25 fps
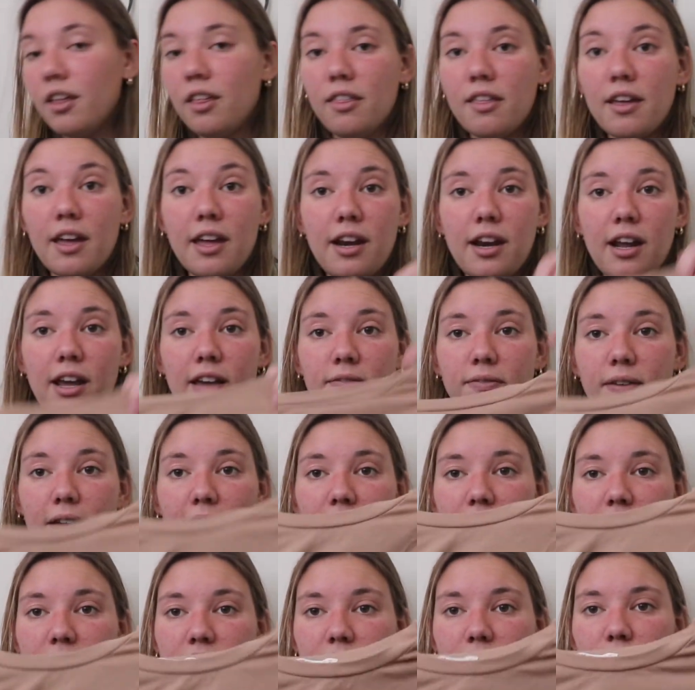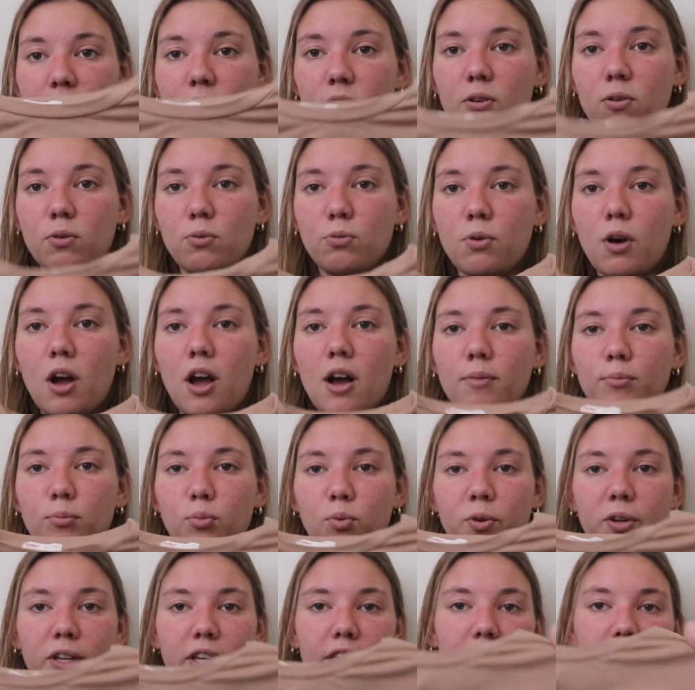Then I found this little
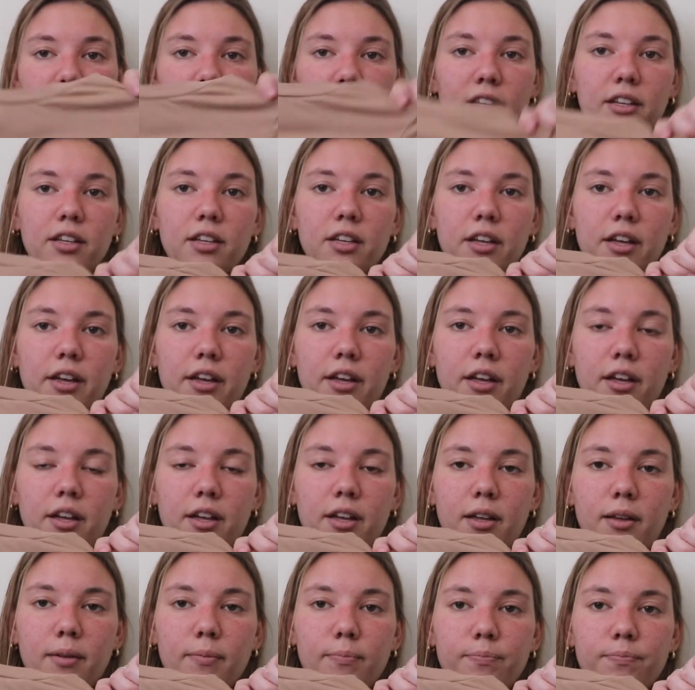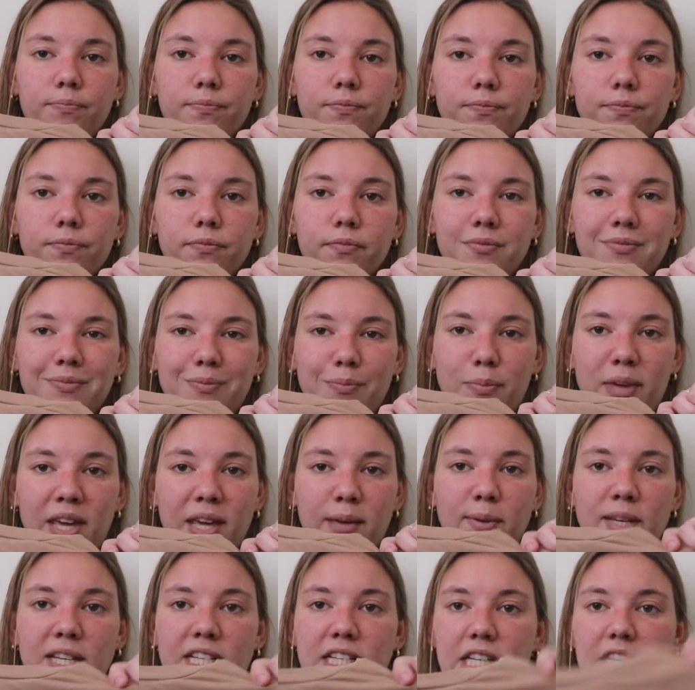Romwe um,
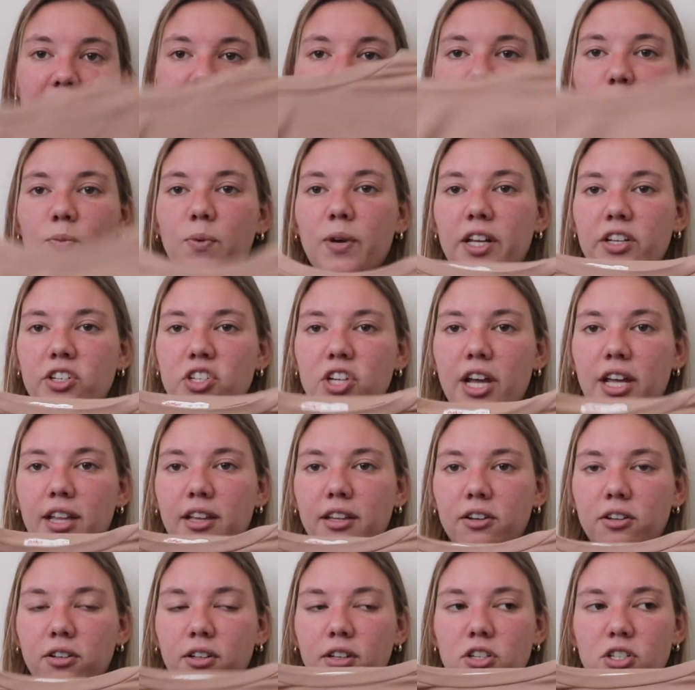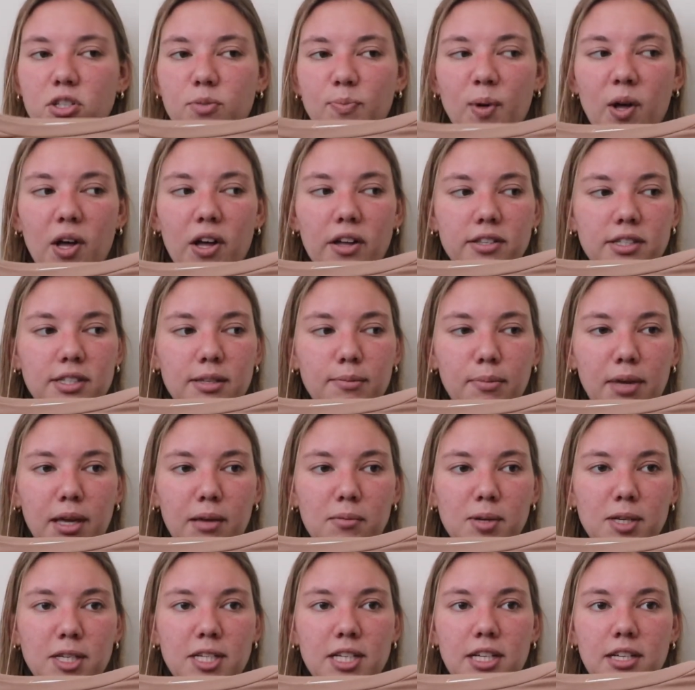baby tee, which I literally just bought some
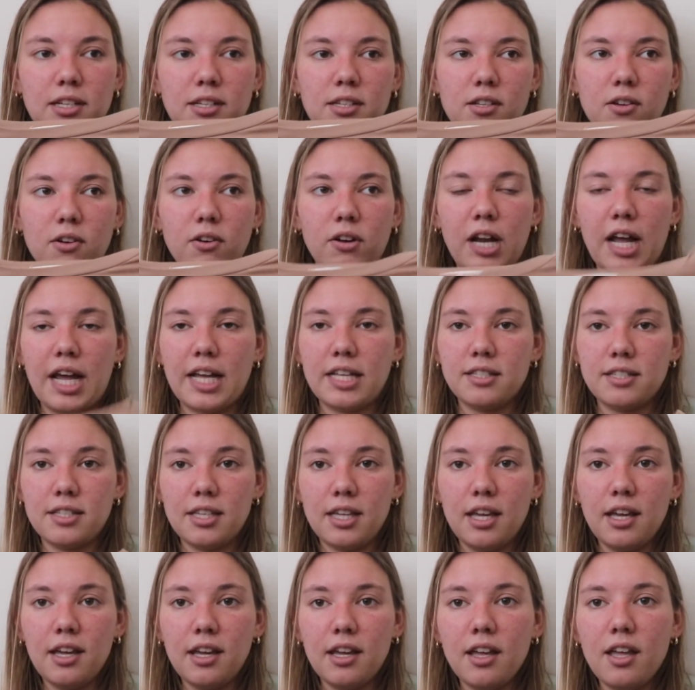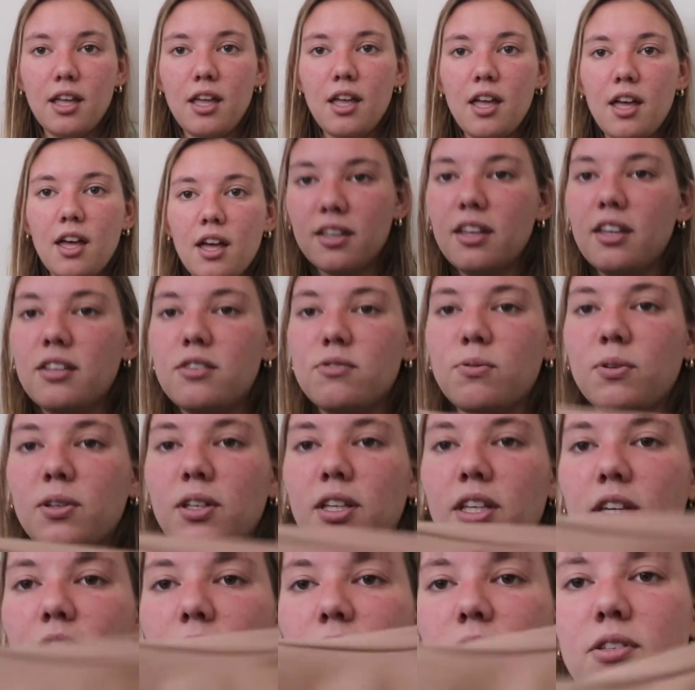baby tees on Etsy. It's
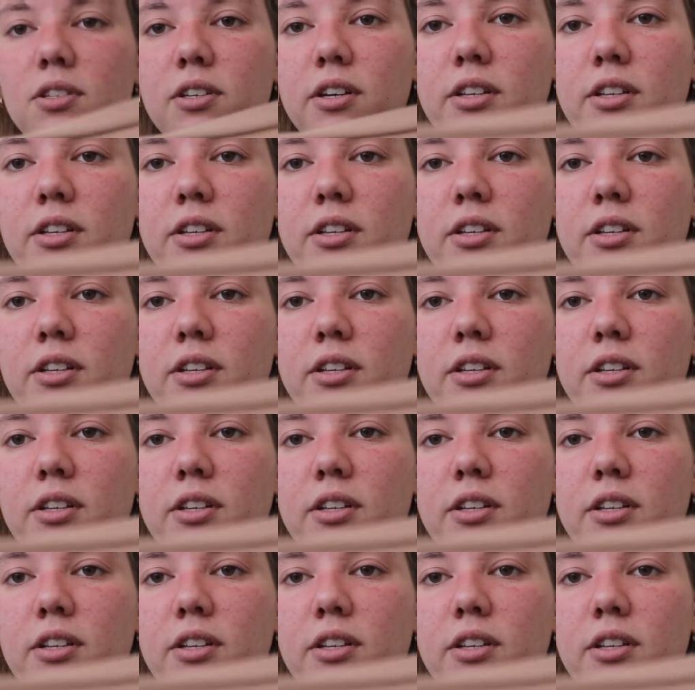really cute. It's